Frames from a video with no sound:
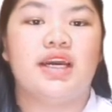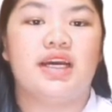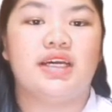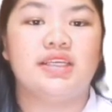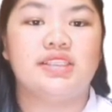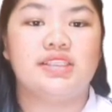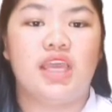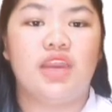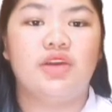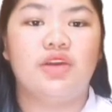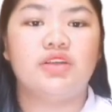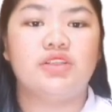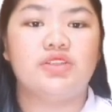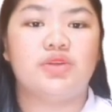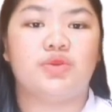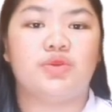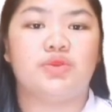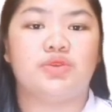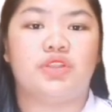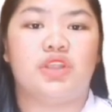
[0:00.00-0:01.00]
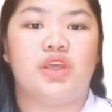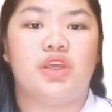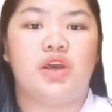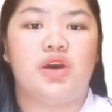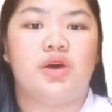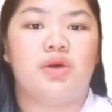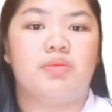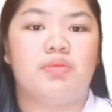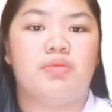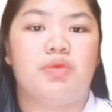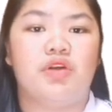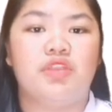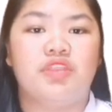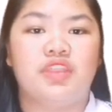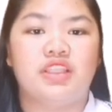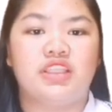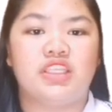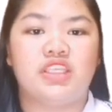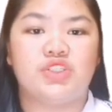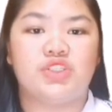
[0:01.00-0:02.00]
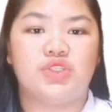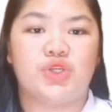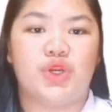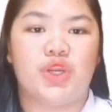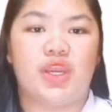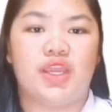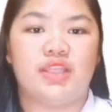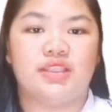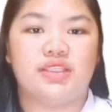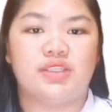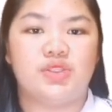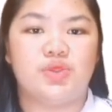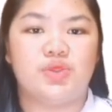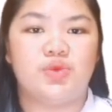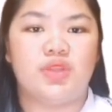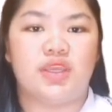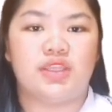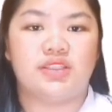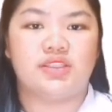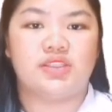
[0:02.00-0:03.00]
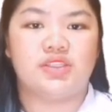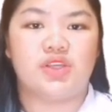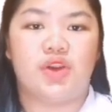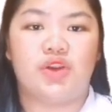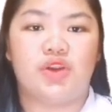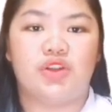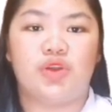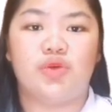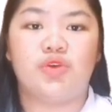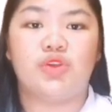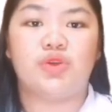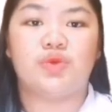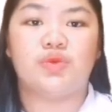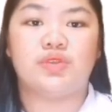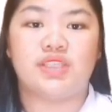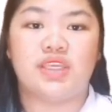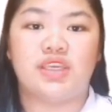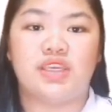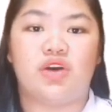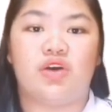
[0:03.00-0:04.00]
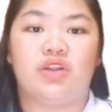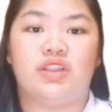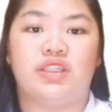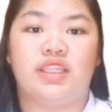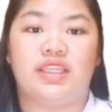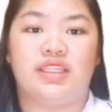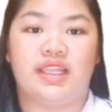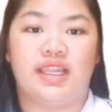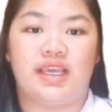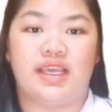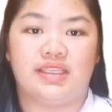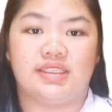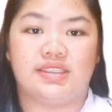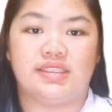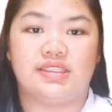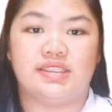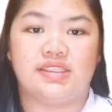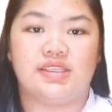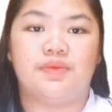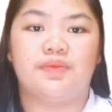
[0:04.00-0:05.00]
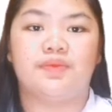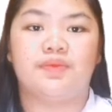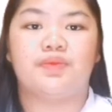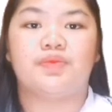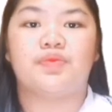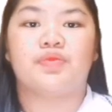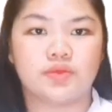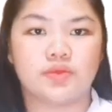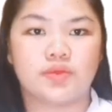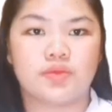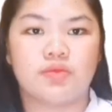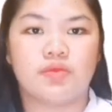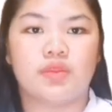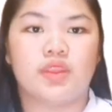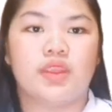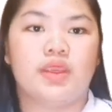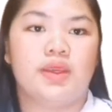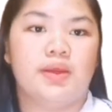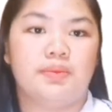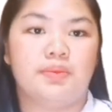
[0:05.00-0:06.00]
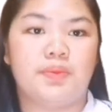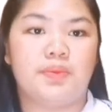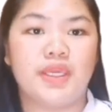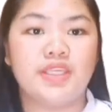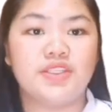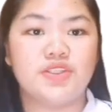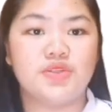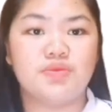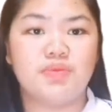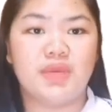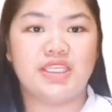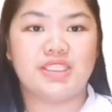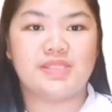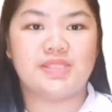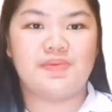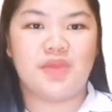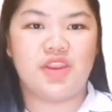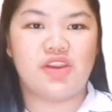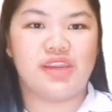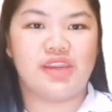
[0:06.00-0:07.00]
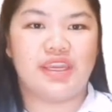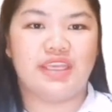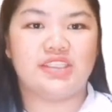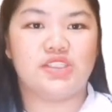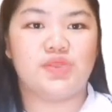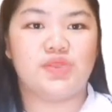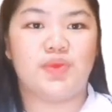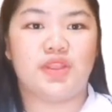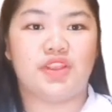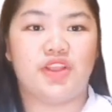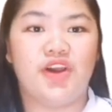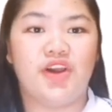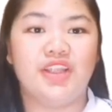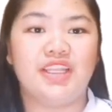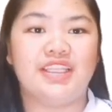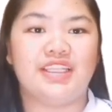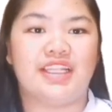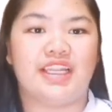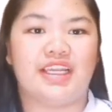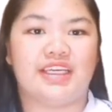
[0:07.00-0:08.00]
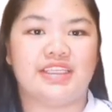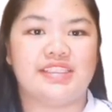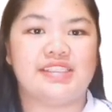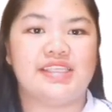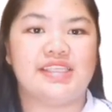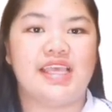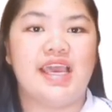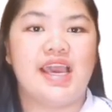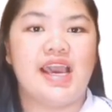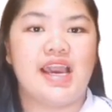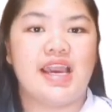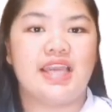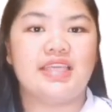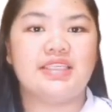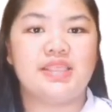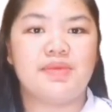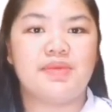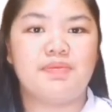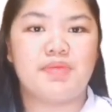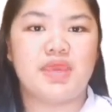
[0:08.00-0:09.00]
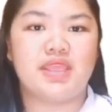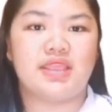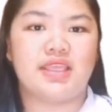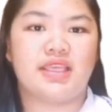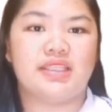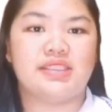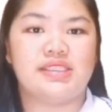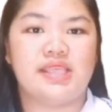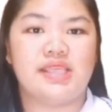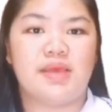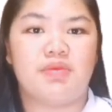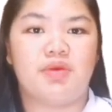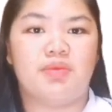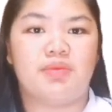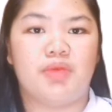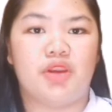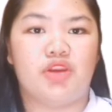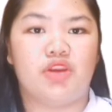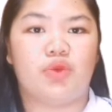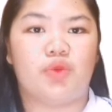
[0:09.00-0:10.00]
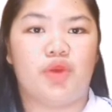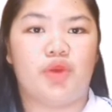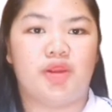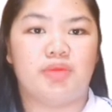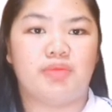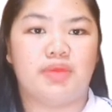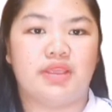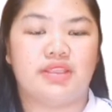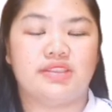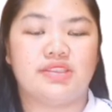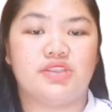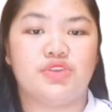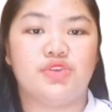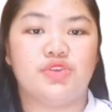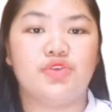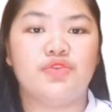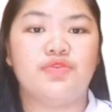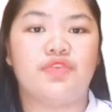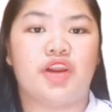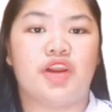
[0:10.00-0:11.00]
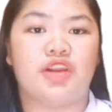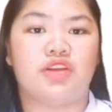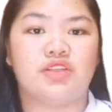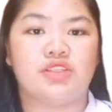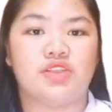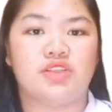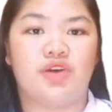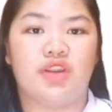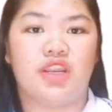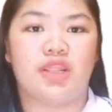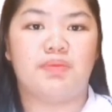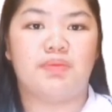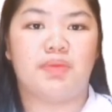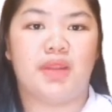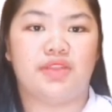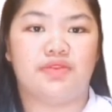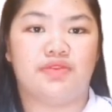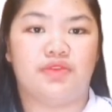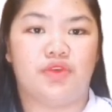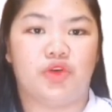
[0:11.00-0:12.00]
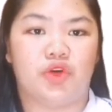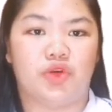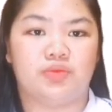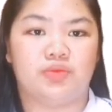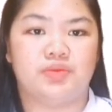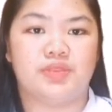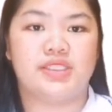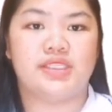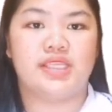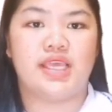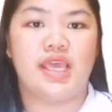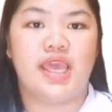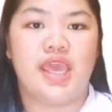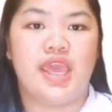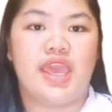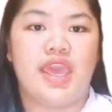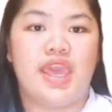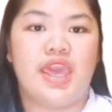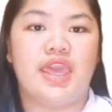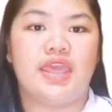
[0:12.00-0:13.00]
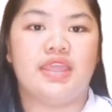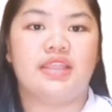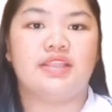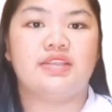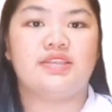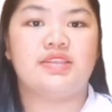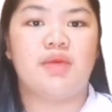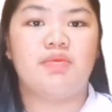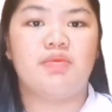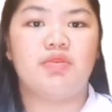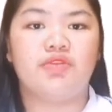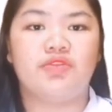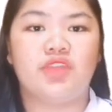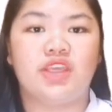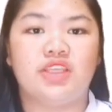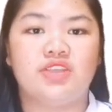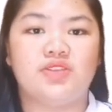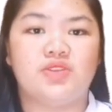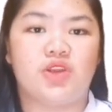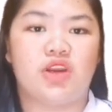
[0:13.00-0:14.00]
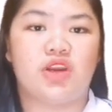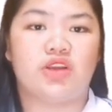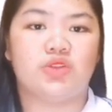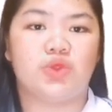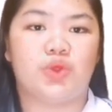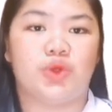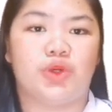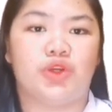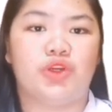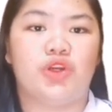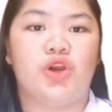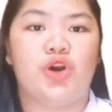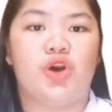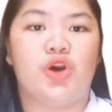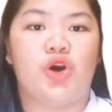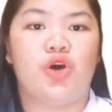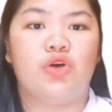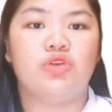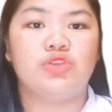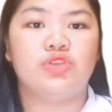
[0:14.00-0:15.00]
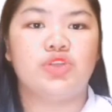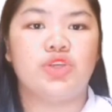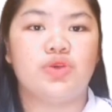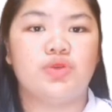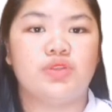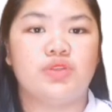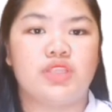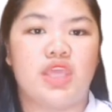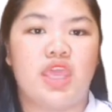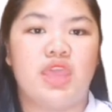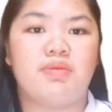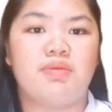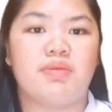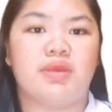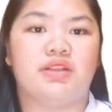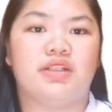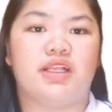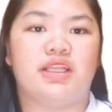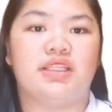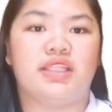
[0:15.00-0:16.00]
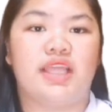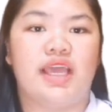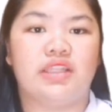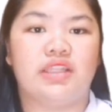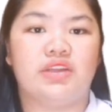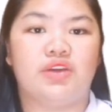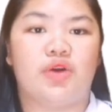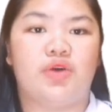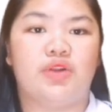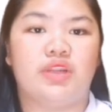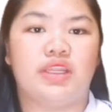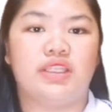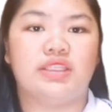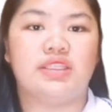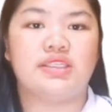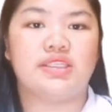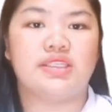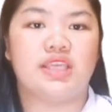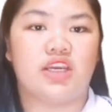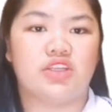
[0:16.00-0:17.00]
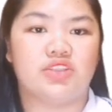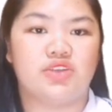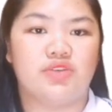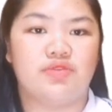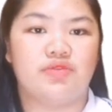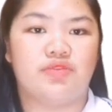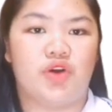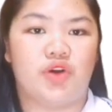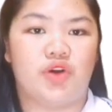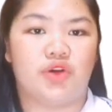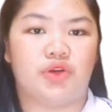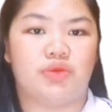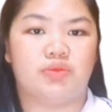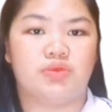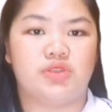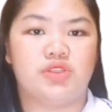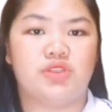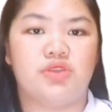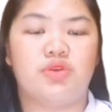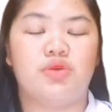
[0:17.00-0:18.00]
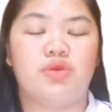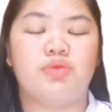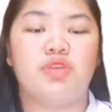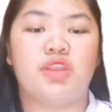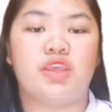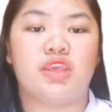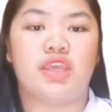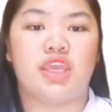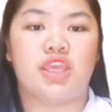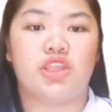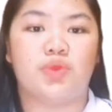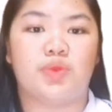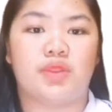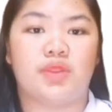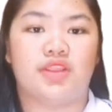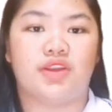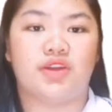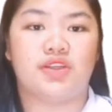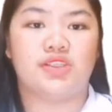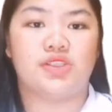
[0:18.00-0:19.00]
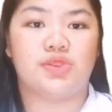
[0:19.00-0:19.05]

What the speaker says: As a result, both the teacher and the students are now using online class. Based on my experience with online class, I submitted some of my requirements through various online platforms, and some of the instructor also use email and other online discussion forums to communicate with their